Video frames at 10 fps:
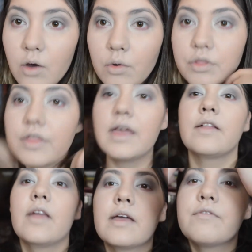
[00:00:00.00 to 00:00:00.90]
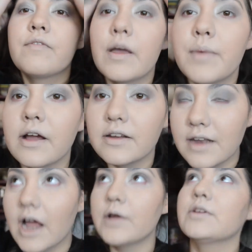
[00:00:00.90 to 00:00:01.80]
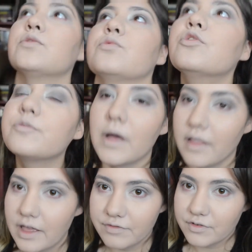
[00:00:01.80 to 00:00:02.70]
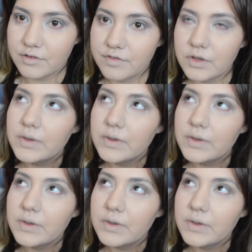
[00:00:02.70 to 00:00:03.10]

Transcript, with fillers: whole thing, like, Vampire Diaries ruled my life for a few